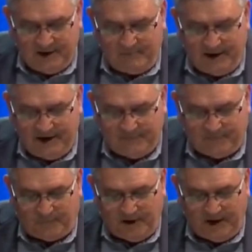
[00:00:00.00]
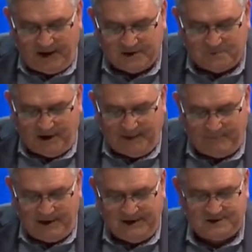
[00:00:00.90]
Make friends by
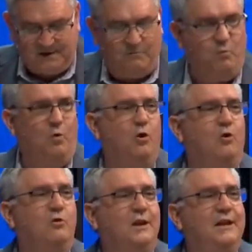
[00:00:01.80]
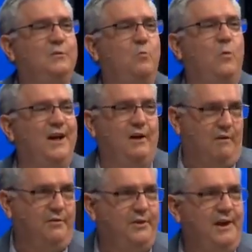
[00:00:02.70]
means of worldly wealth.